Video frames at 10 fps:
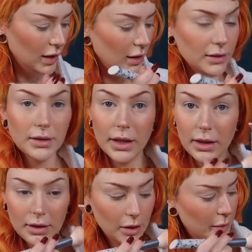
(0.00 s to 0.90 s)
Let's take a
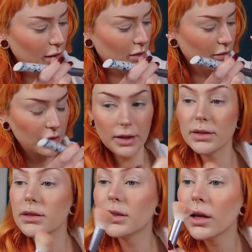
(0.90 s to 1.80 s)
little bit of
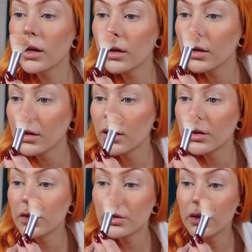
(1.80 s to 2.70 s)
this
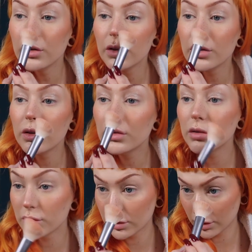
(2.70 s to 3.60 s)
on the
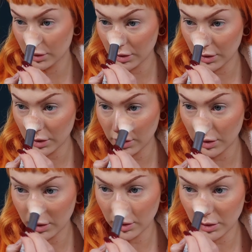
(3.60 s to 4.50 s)
nose
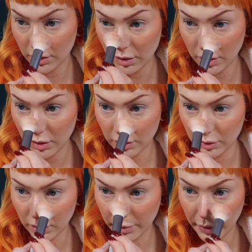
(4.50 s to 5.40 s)
and on
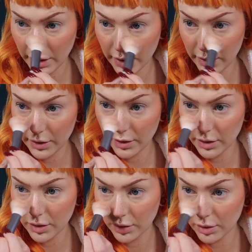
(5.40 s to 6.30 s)
top here.
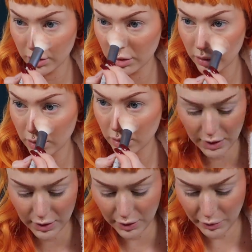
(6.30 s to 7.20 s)

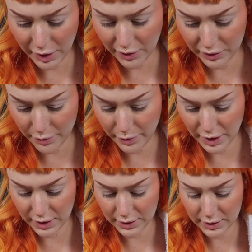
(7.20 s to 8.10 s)
Then we have the
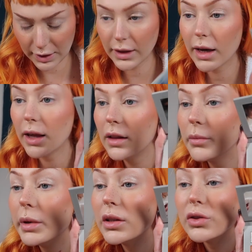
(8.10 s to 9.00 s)
basic
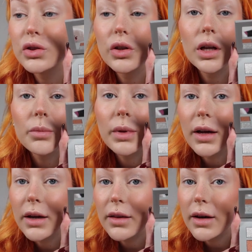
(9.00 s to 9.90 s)
elements. Should I
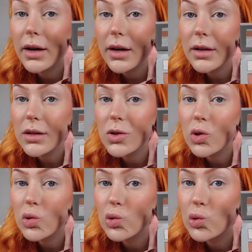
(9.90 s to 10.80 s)
apply that?
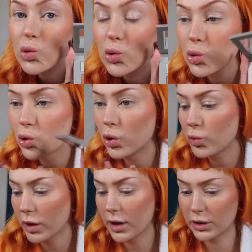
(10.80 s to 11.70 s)
No,
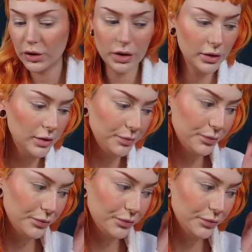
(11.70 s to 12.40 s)
I shouldn't.